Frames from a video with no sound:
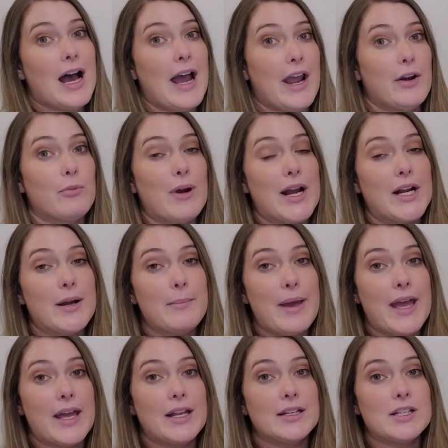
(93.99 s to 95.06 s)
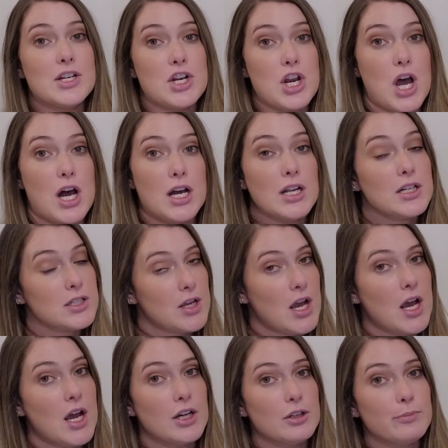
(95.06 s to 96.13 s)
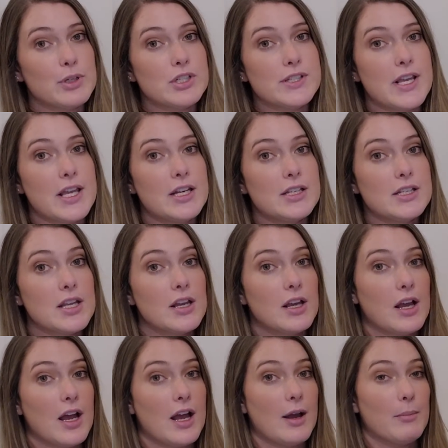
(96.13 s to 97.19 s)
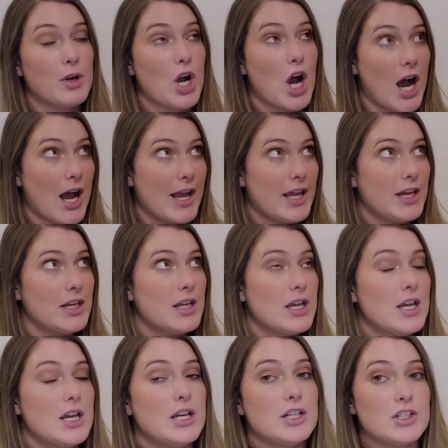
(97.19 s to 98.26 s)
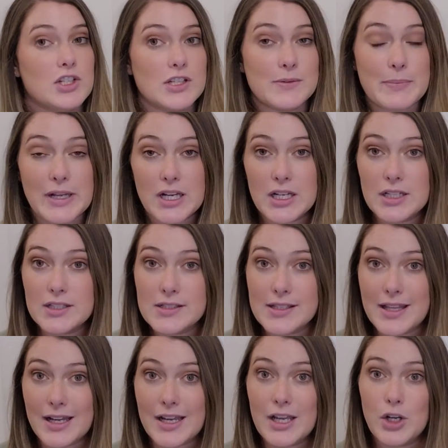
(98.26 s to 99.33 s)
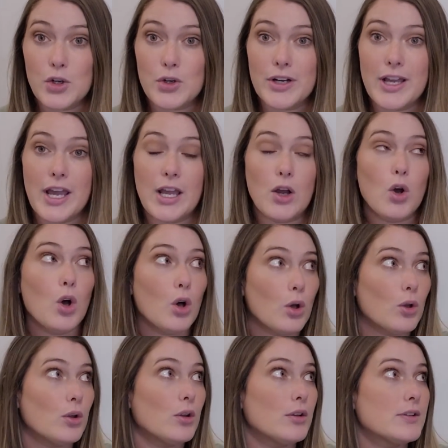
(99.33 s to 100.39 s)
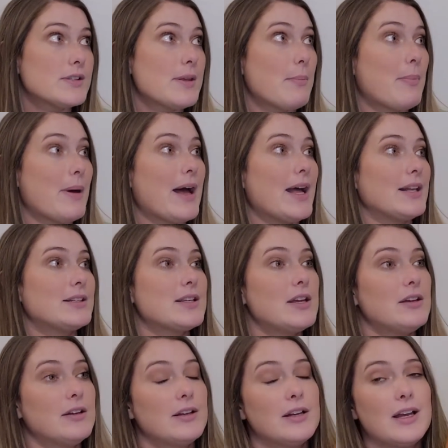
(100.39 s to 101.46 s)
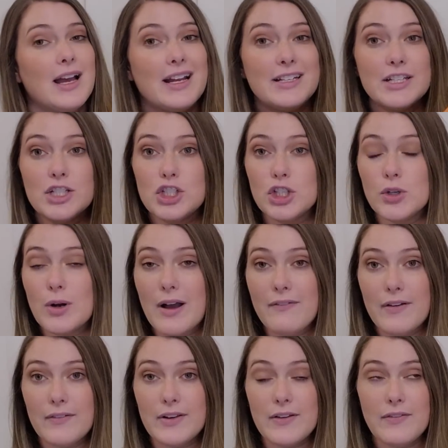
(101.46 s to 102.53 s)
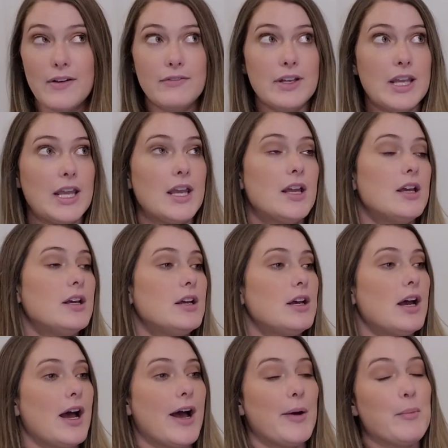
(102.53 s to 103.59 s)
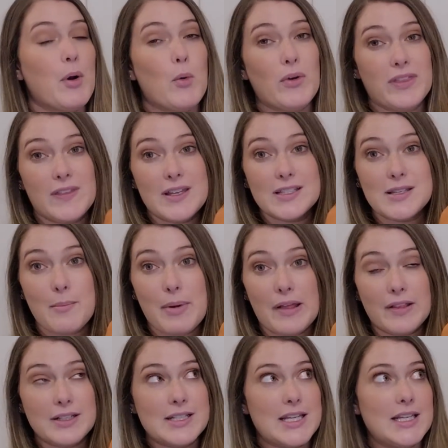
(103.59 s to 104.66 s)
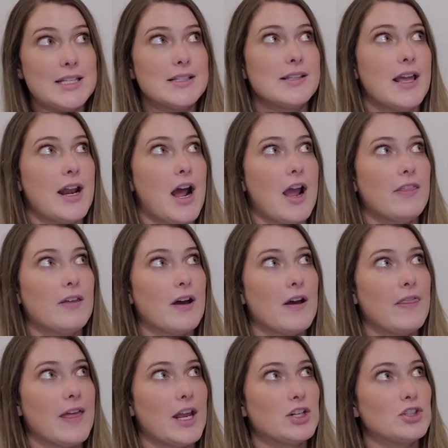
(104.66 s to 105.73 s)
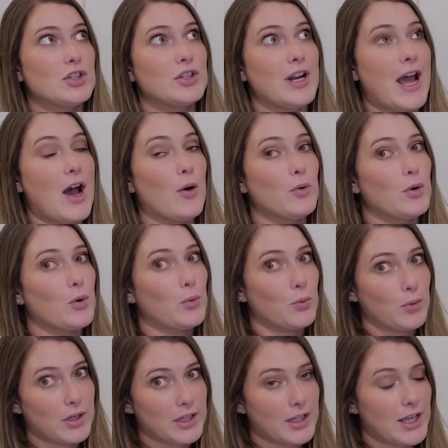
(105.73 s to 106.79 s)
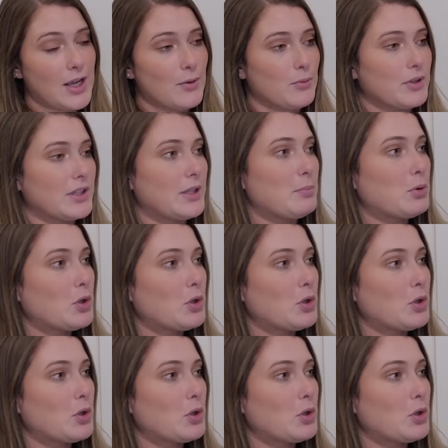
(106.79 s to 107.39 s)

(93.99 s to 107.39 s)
I'd recommend not 100% cotton, just because that can create holes, but I did do a 50-50 with these Belle tees, and I thought they turned out really, really